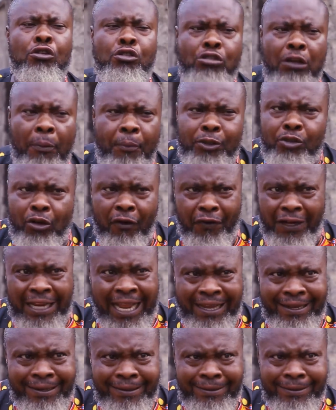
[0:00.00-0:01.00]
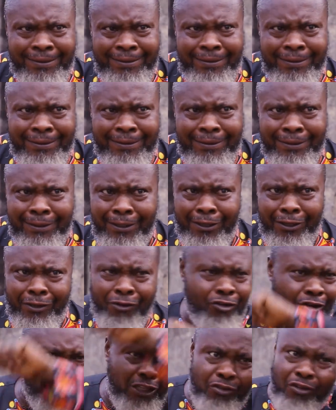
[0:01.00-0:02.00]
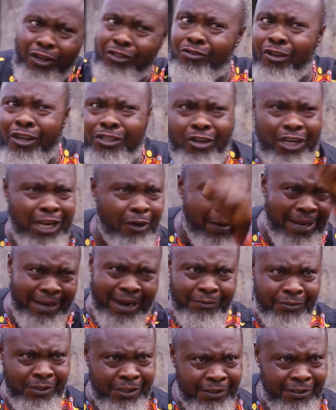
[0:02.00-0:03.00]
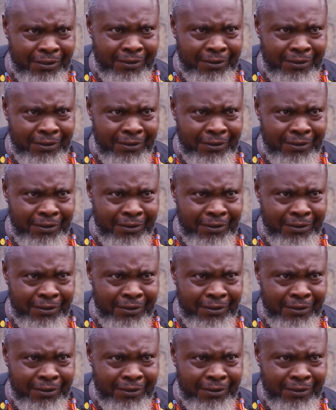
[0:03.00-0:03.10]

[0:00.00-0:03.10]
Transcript: You should support your father. Not the other way around.